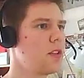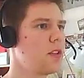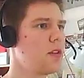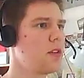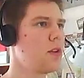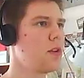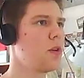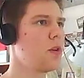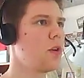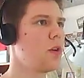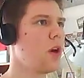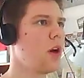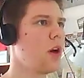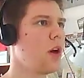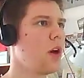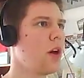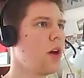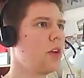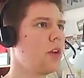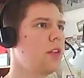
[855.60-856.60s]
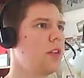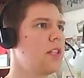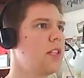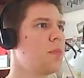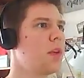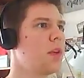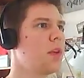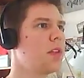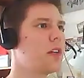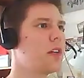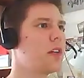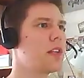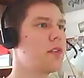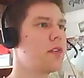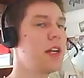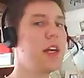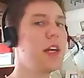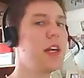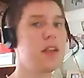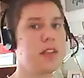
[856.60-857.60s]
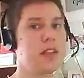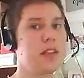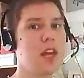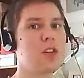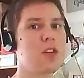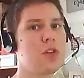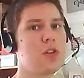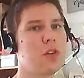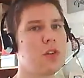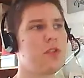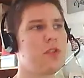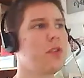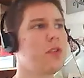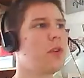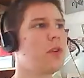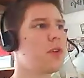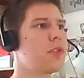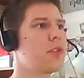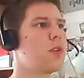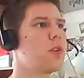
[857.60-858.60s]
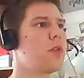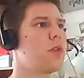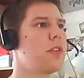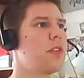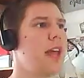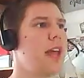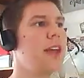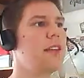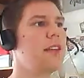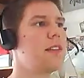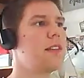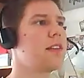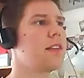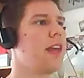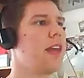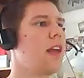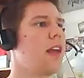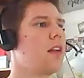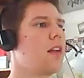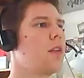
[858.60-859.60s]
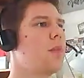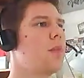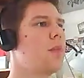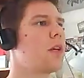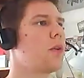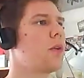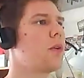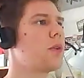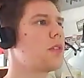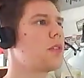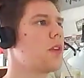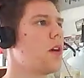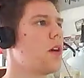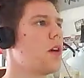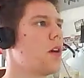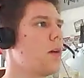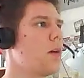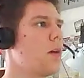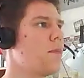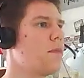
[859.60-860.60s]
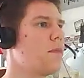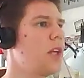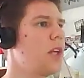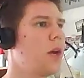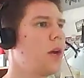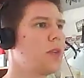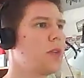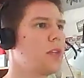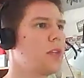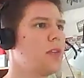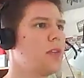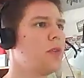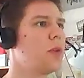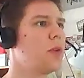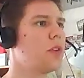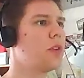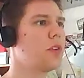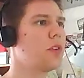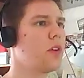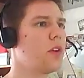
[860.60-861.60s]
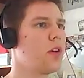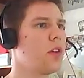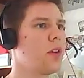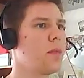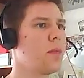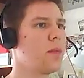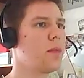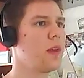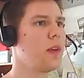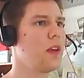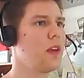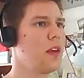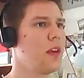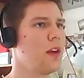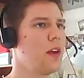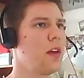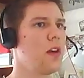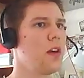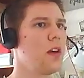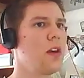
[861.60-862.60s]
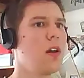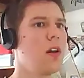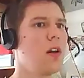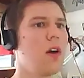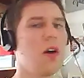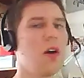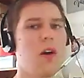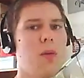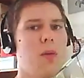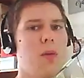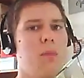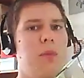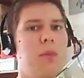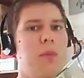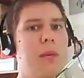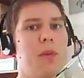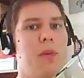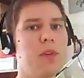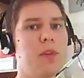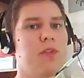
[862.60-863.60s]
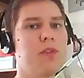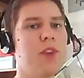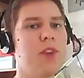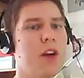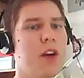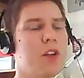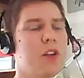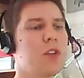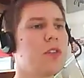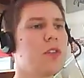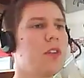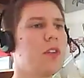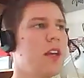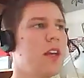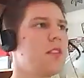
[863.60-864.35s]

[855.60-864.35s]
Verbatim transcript: So uh, this monitoring is really essential for our service at this scale because um, without it, we wouldn't um, um, be able to function.